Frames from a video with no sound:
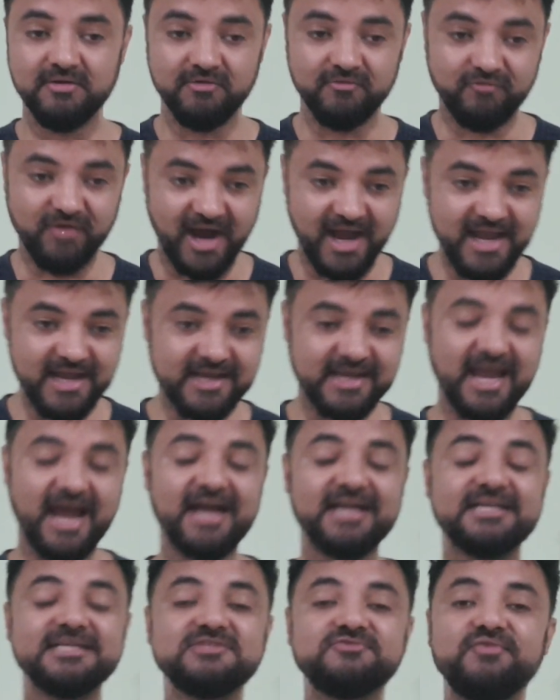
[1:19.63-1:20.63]
Why
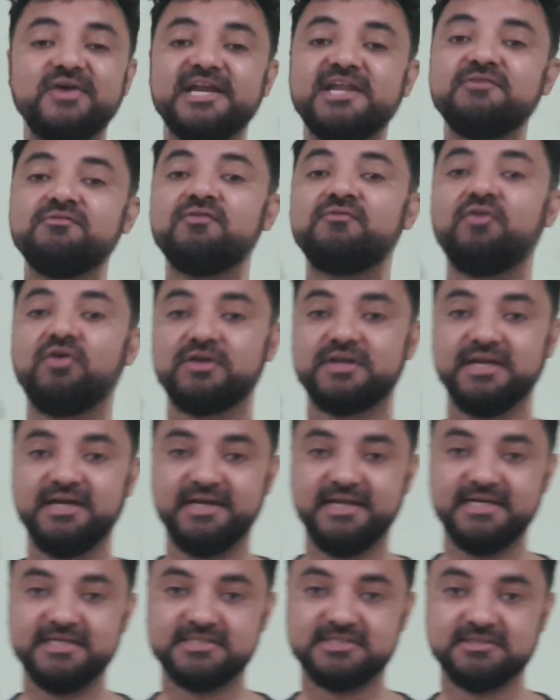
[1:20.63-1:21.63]
CAT is waiting for 40
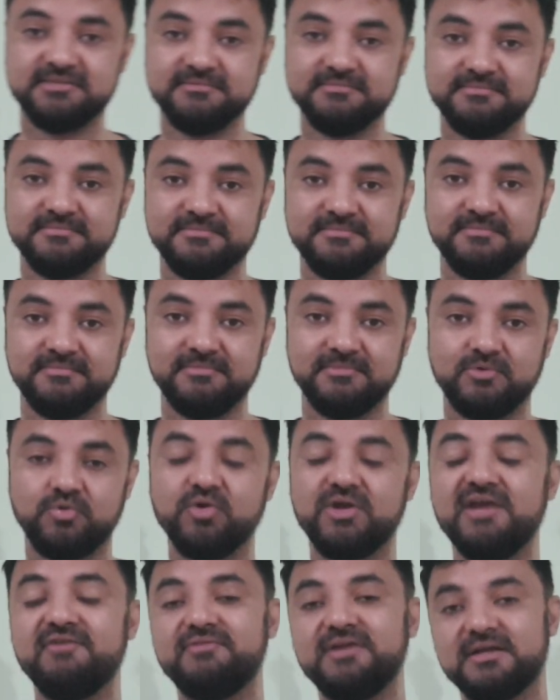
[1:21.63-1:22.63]
days
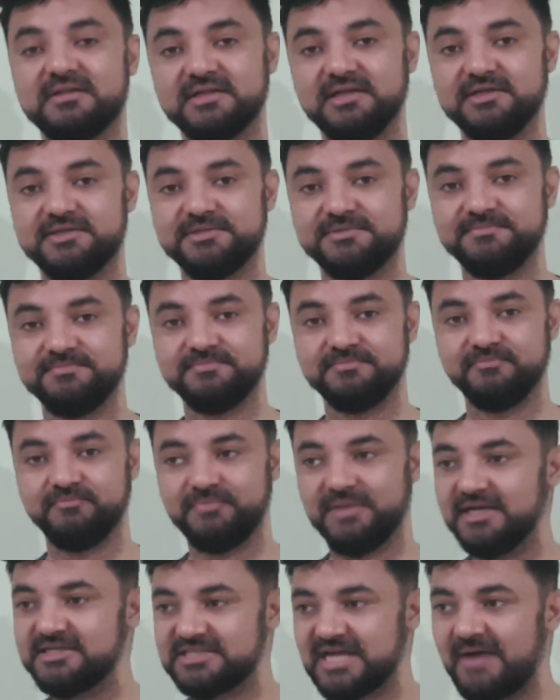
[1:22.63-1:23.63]
to give the result?
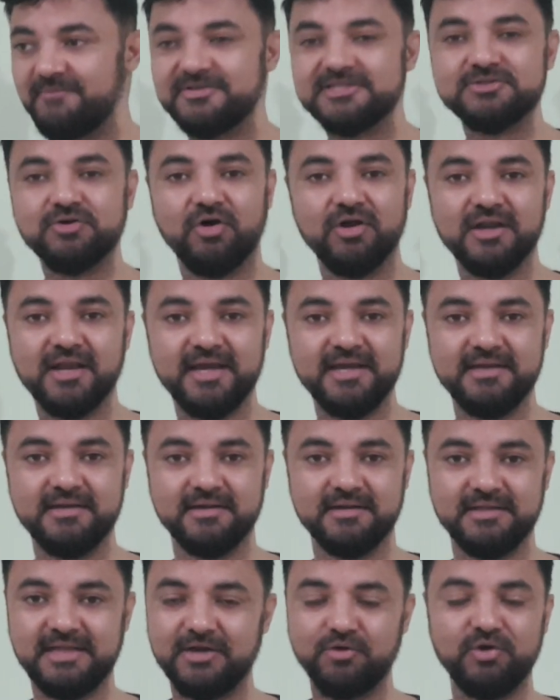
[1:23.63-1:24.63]
Exam is
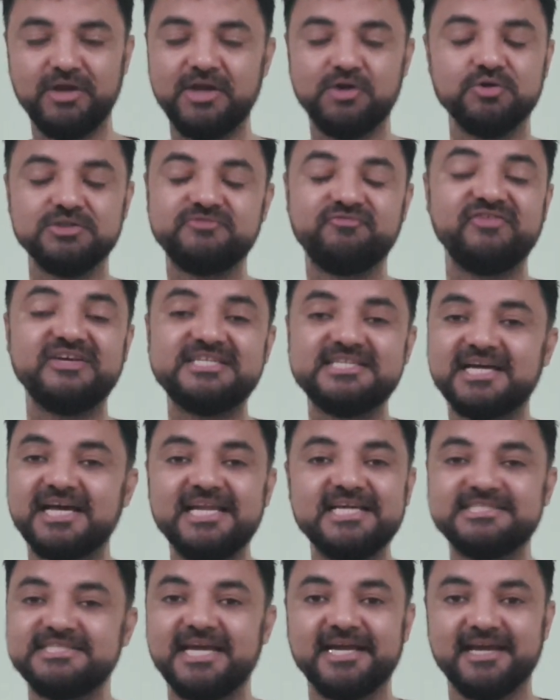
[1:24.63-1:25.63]
online, they don't need to
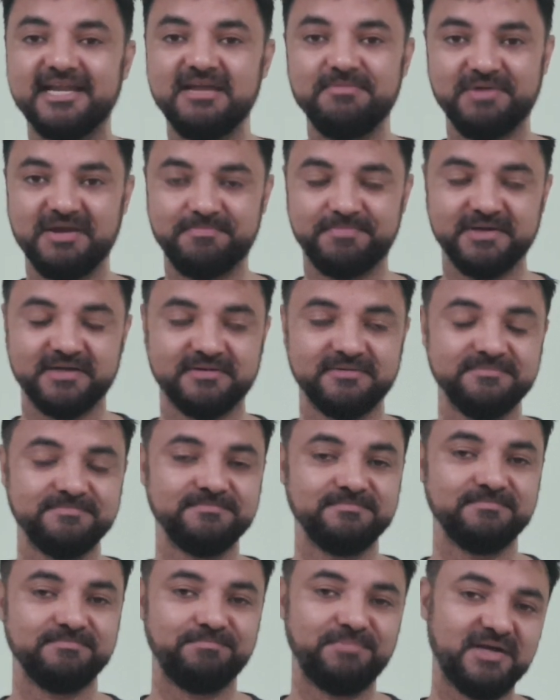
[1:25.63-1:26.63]
physically check any paper,
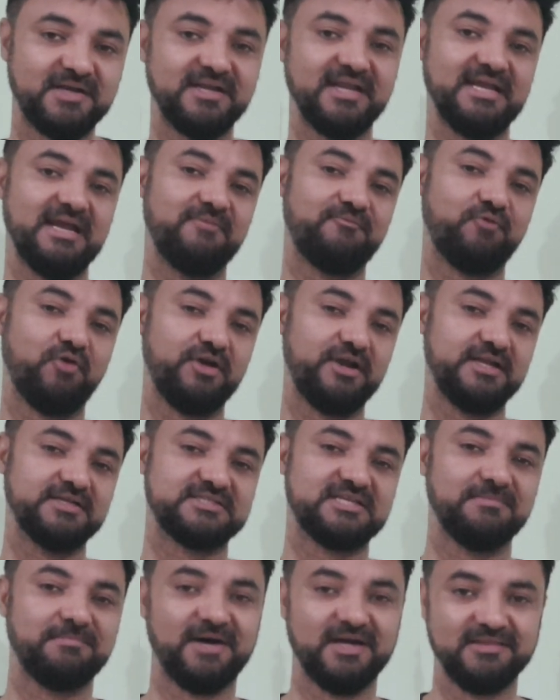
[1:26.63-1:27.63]
but nahi, hum 40
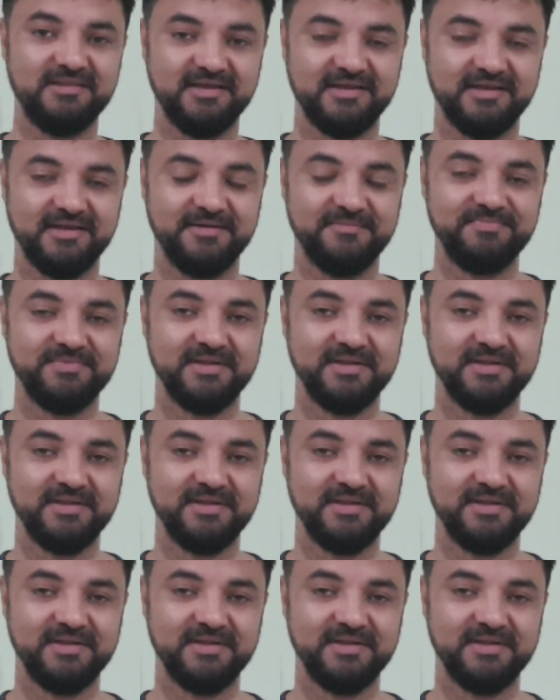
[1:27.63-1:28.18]
days ke baad denge.